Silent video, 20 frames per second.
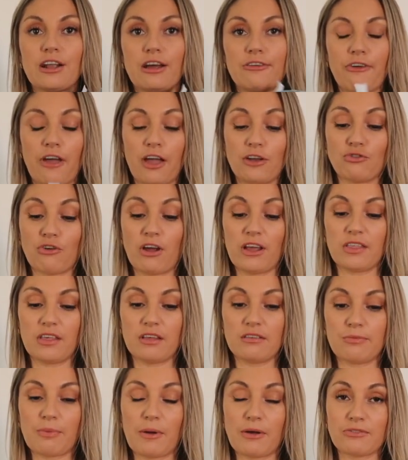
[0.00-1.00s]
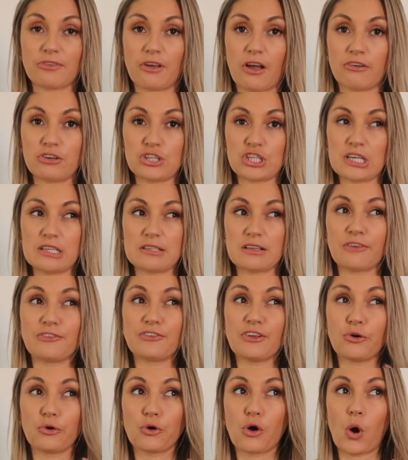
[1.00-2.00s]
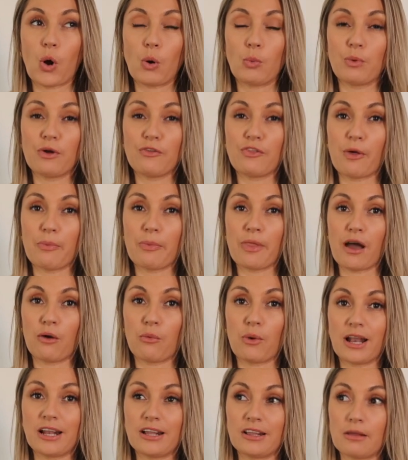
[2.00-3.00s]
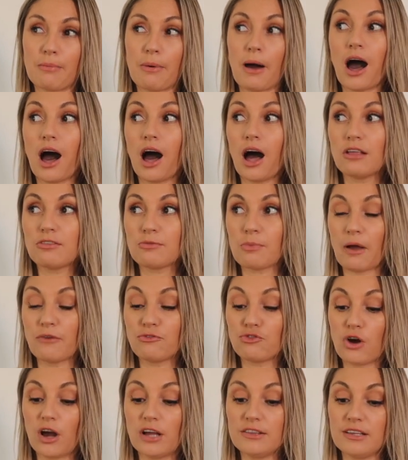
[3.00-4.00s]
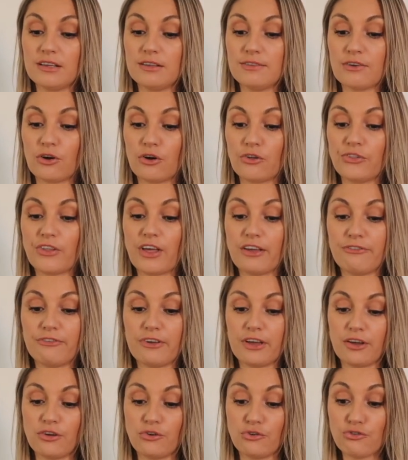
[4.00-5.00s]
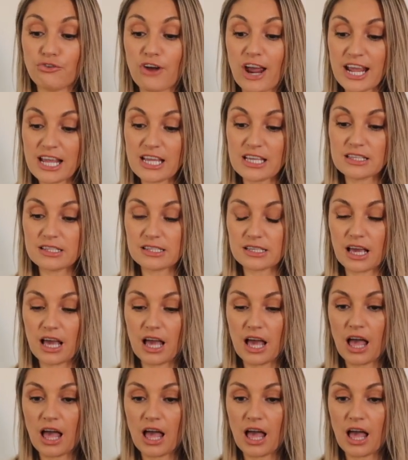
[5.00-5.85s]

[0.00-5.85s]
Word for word: I've heard great things about Zara jeans. I've not got on with them that well in the past, but I've tried these on. They fit great.